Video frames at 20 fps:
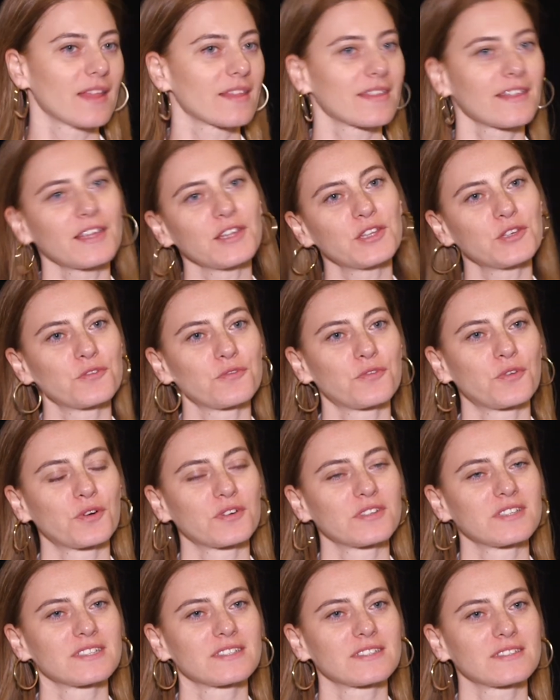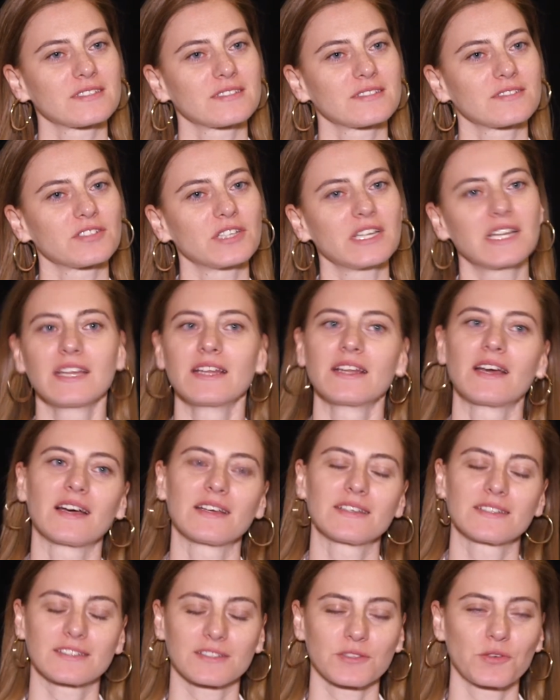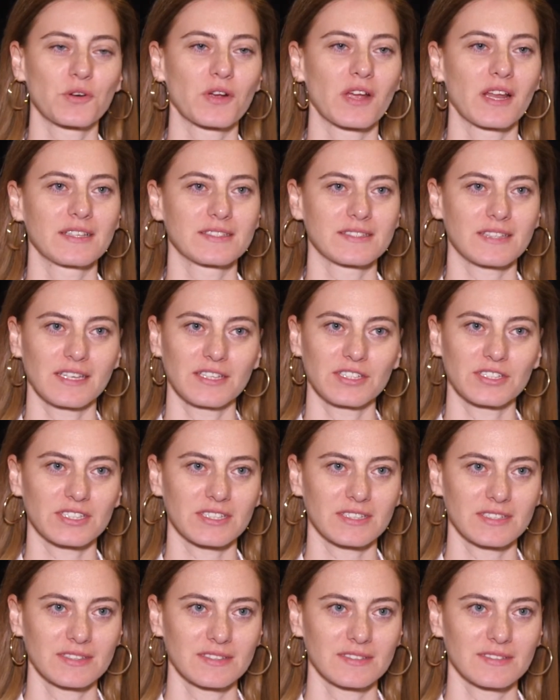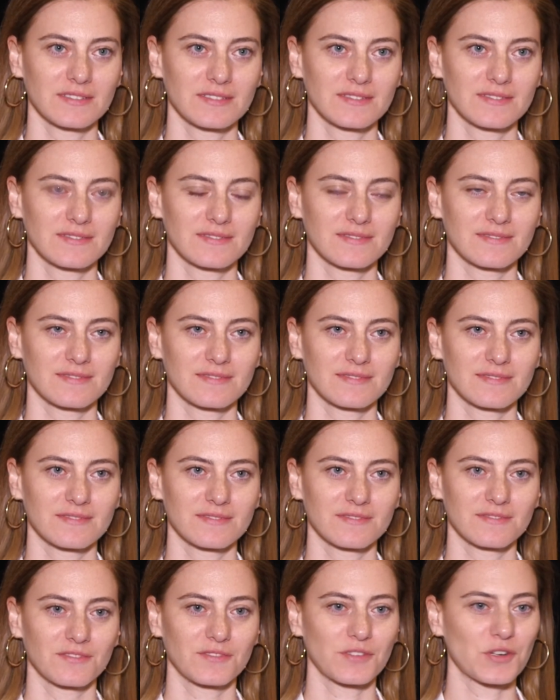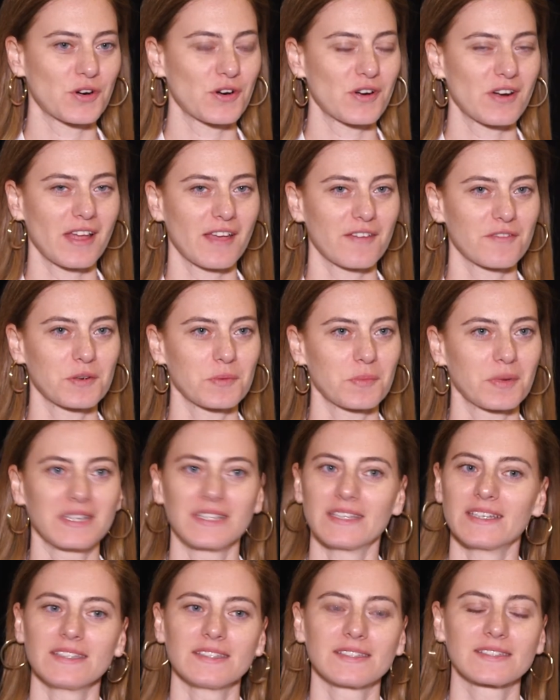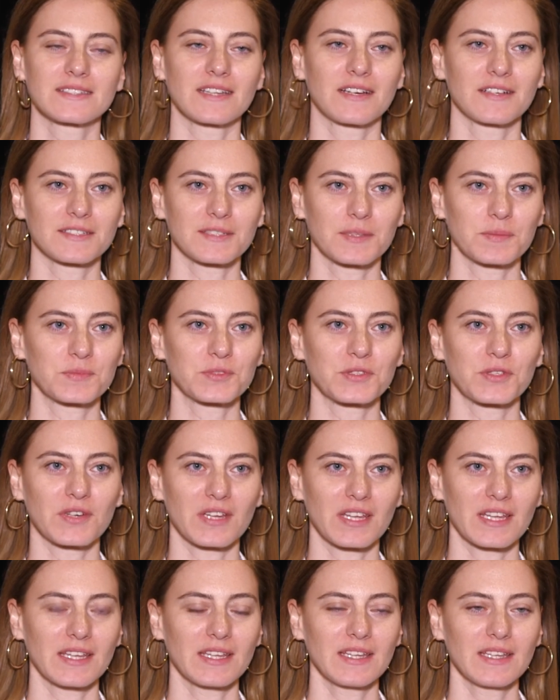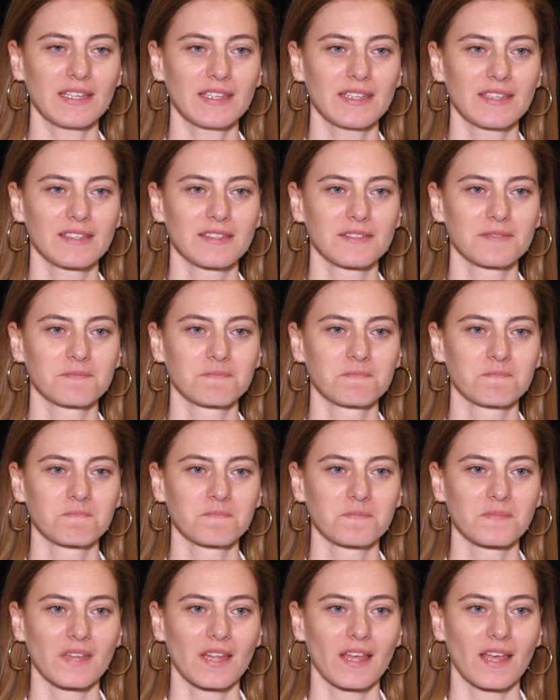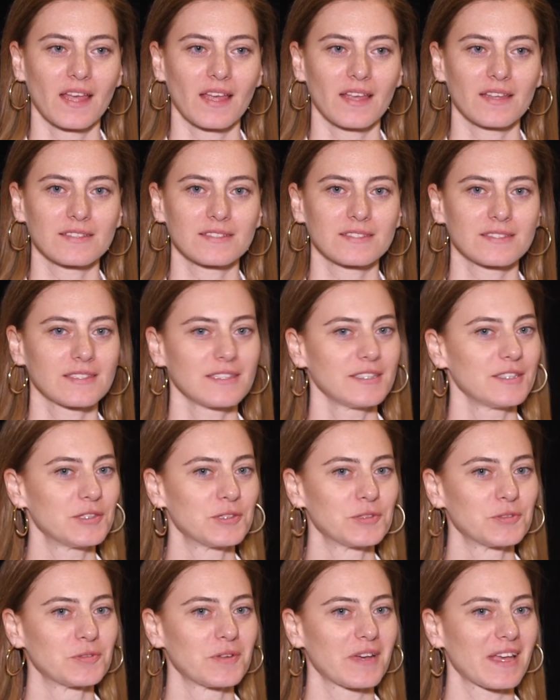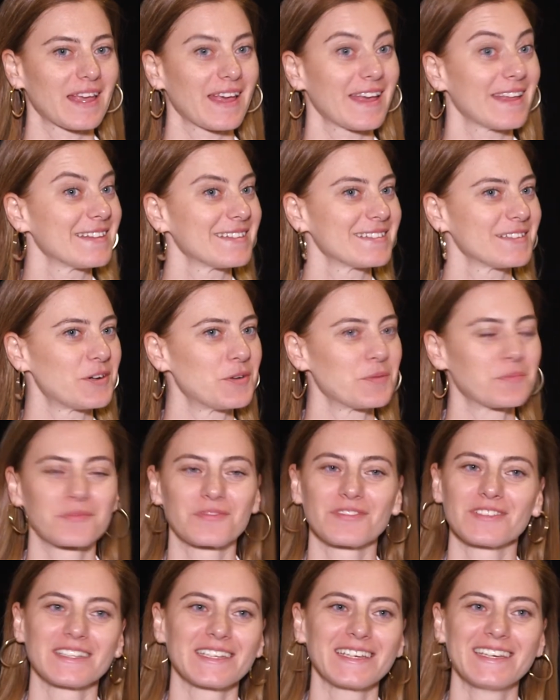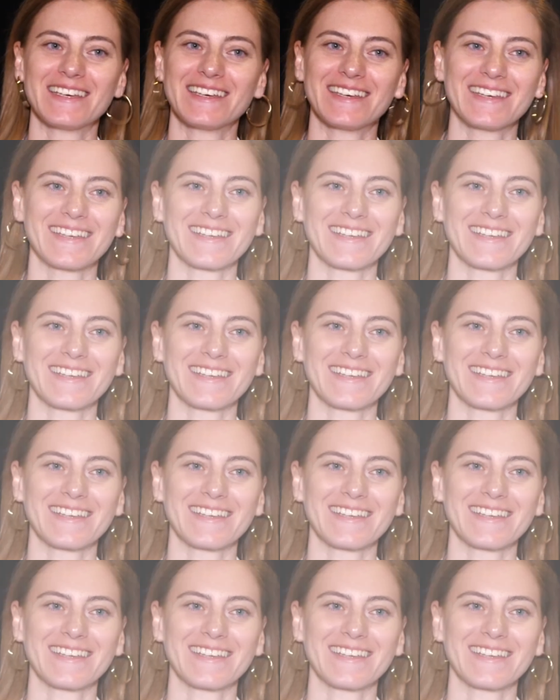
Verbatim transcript: thank you for this really nice organization for everybody in Startup Turkey. See you again, hopefully.